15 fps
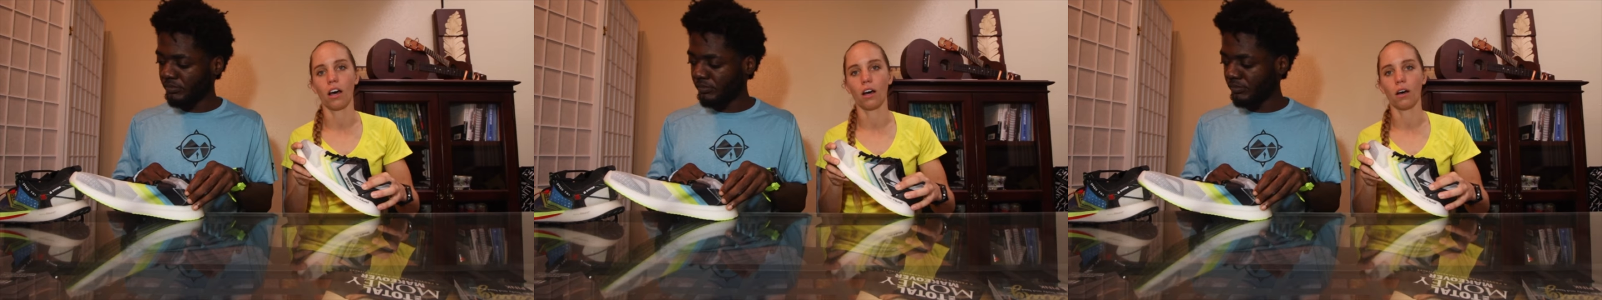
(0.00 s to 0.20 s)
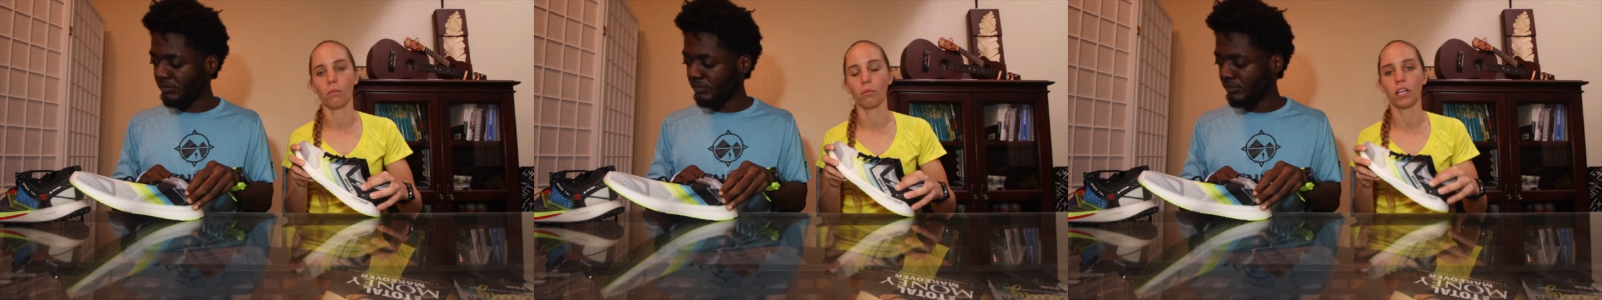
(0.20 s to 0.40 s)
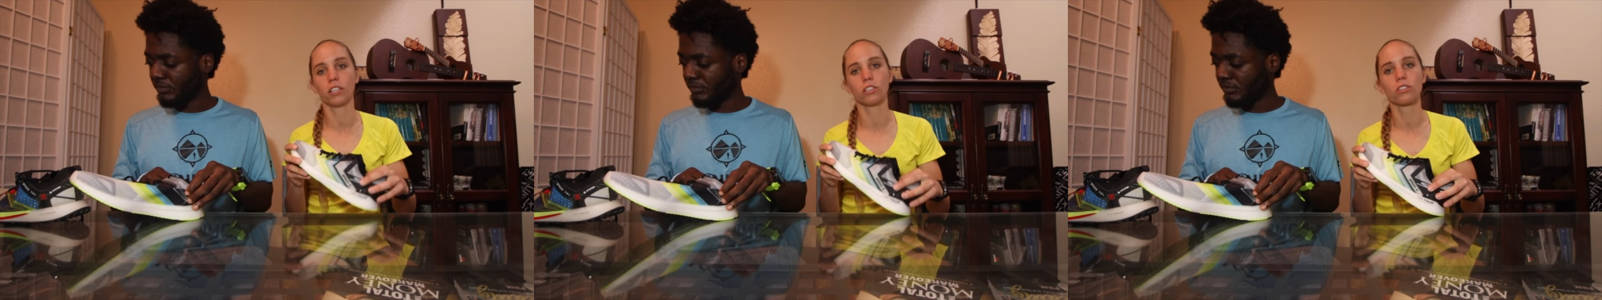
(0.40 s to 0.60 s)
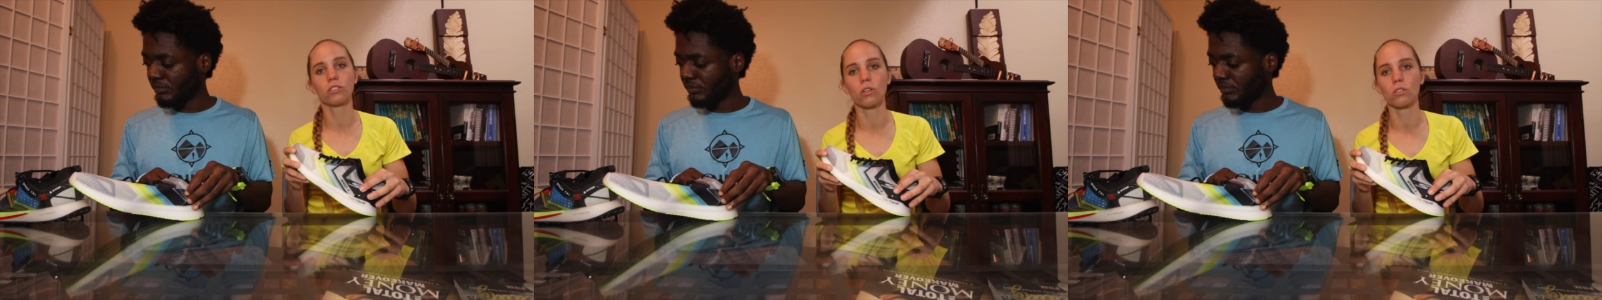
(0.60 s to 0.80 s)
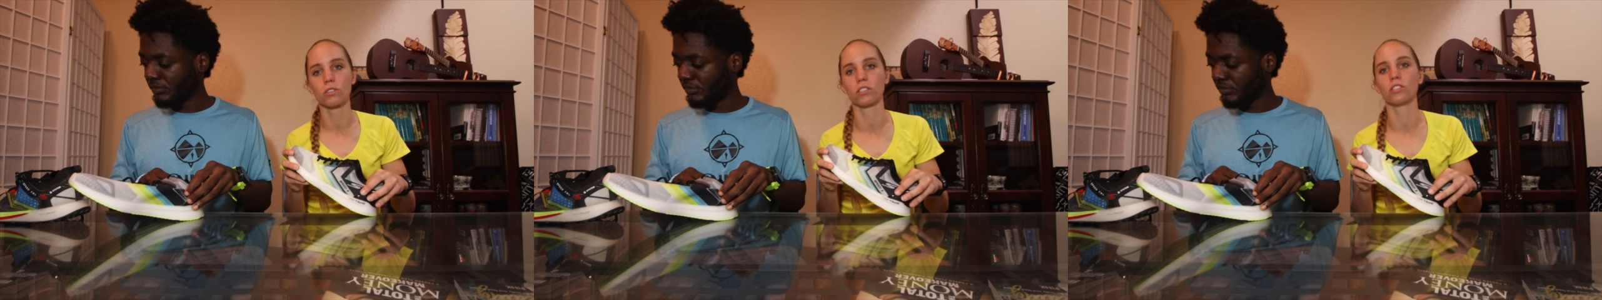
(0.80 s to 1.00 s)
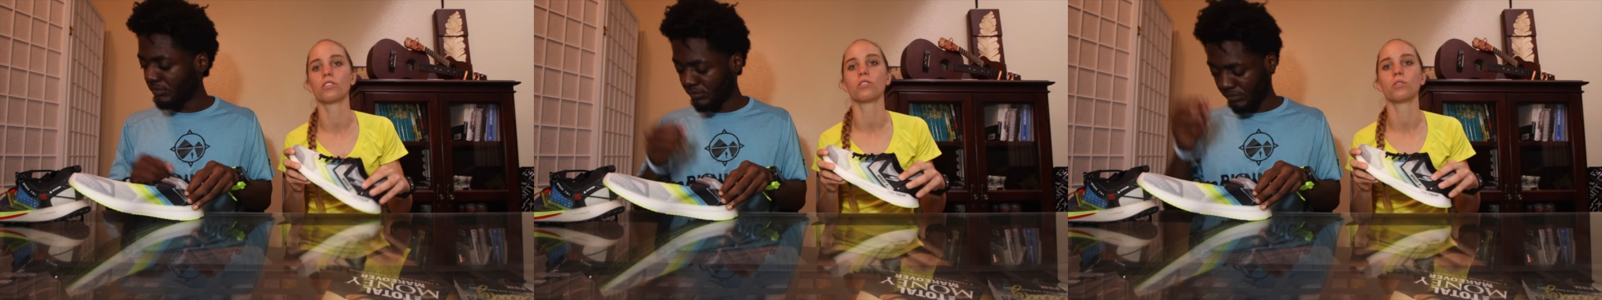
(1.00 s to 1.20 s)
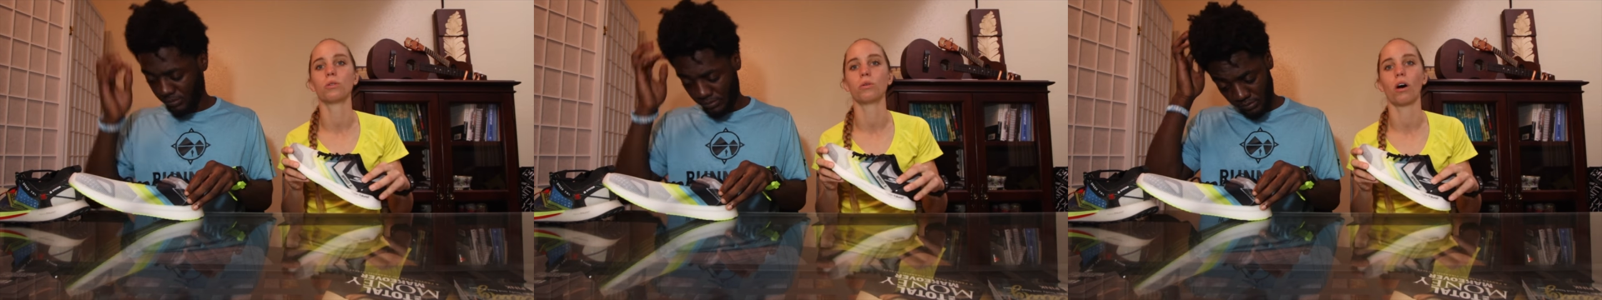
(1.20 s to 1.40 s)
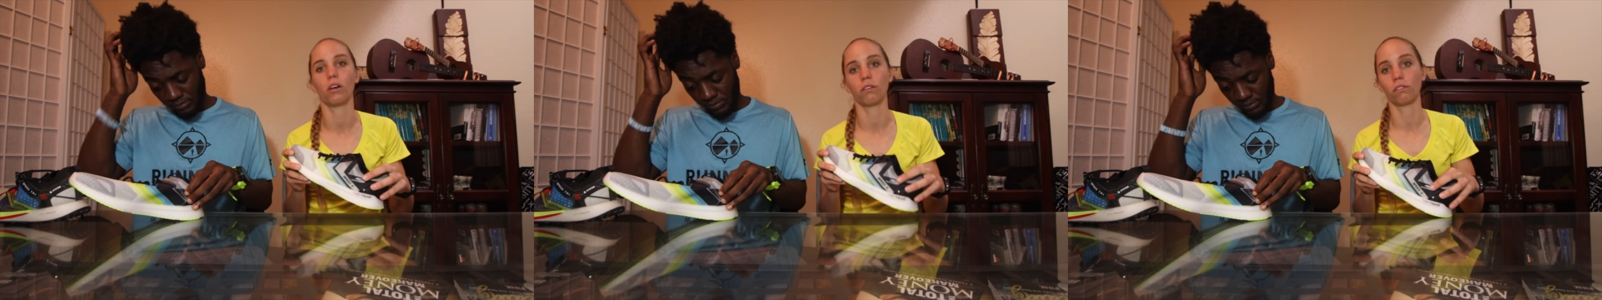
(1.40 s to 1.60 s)
Speaker 1: um, insoles
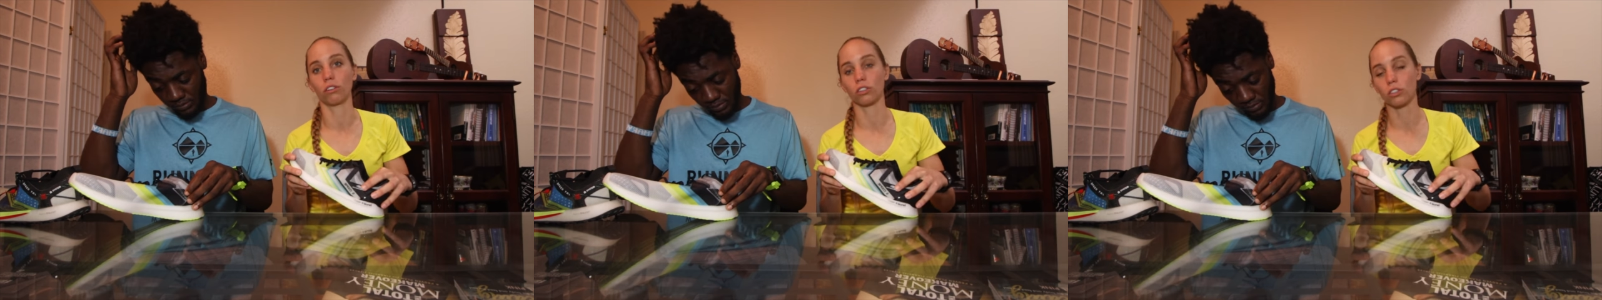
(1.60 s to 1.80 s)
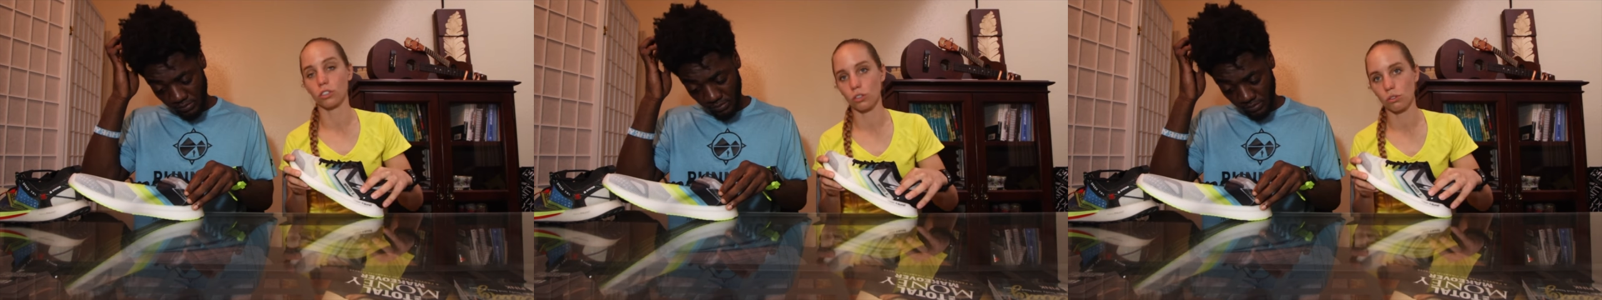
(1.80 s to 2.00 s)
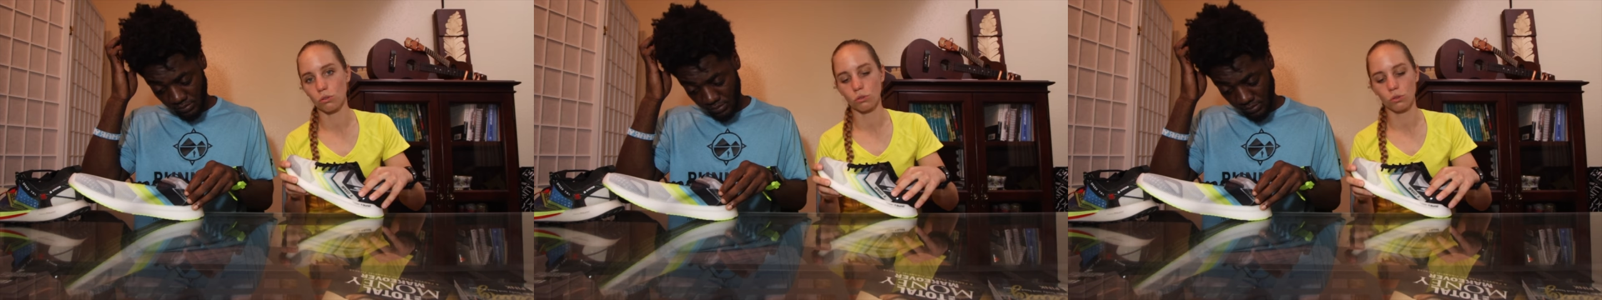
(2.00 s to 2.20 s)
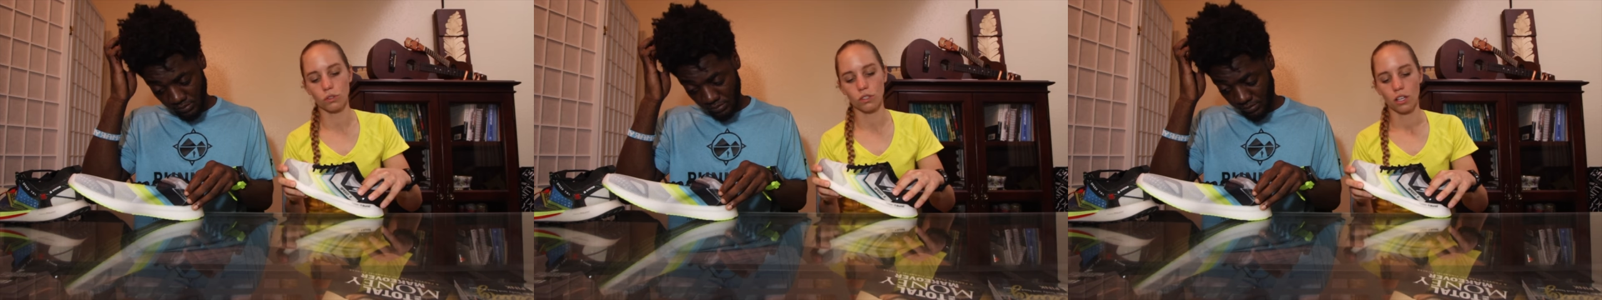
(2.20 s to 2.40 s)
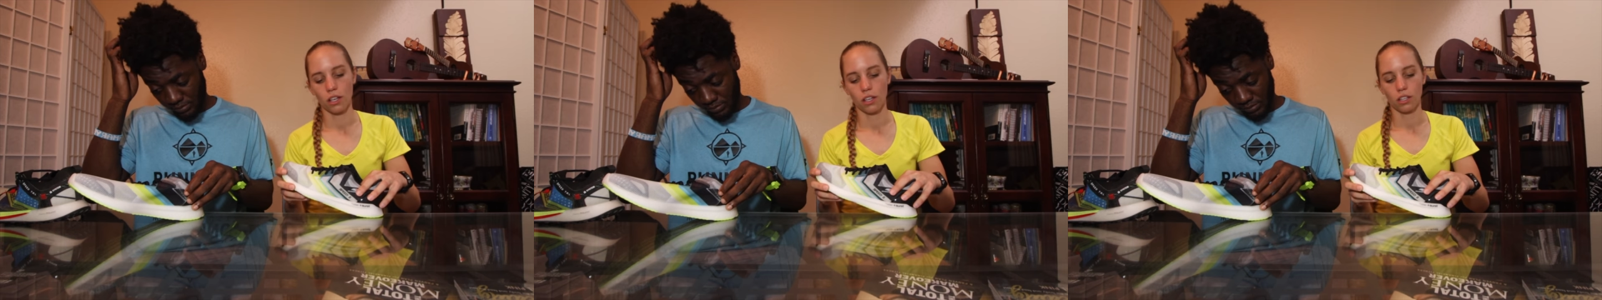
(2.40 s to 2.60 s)
into all of your shoes,